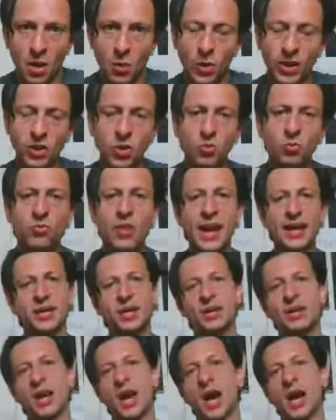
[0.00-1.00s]
When you
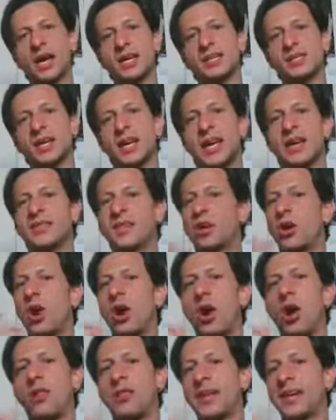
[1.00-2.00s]
recognize that
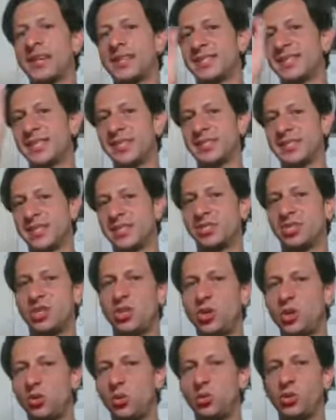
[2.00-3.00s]
all that exists is
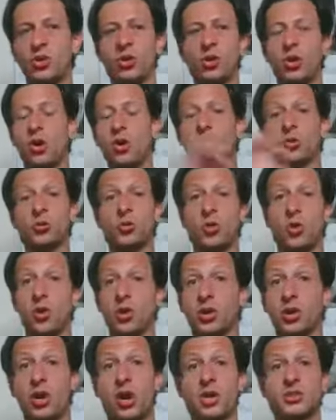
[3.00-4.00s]
you, your own
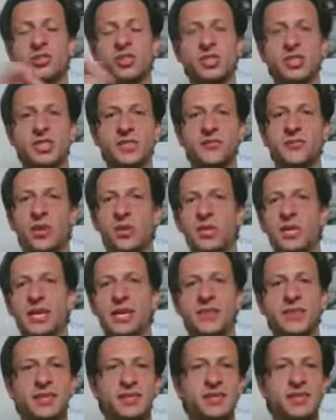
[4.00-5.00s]
core consciousness floating
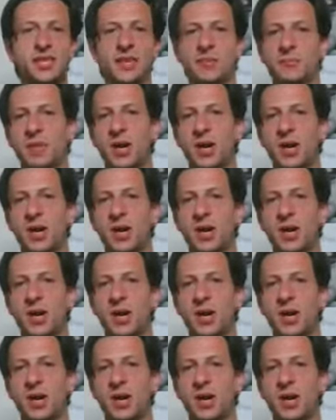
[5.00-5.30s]
in this sea of